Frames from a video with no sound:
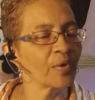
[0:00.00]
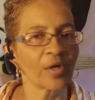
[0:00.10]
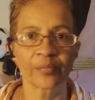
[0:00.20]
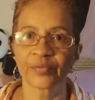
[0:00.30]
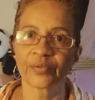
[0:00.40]

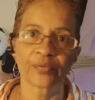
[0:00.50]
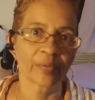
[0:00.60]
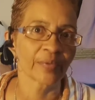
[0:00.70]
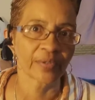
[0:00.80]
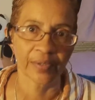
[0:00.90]
park where you
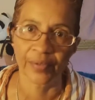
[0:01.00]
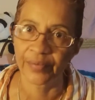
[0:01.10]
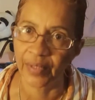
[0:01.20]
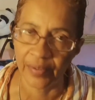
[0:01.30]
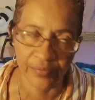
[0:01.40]
normally get all
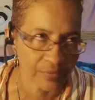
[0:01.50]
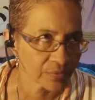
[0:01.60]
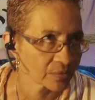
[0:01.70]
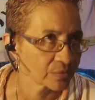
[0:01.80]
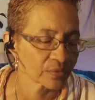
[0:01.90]
the
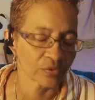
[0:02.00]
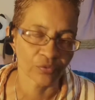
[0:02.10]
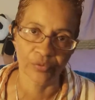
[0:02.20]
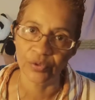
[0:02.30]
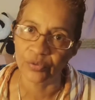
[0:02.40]
alcohols under the
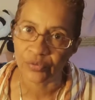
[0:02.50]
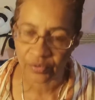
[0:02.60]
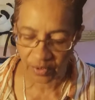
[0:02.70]
trees,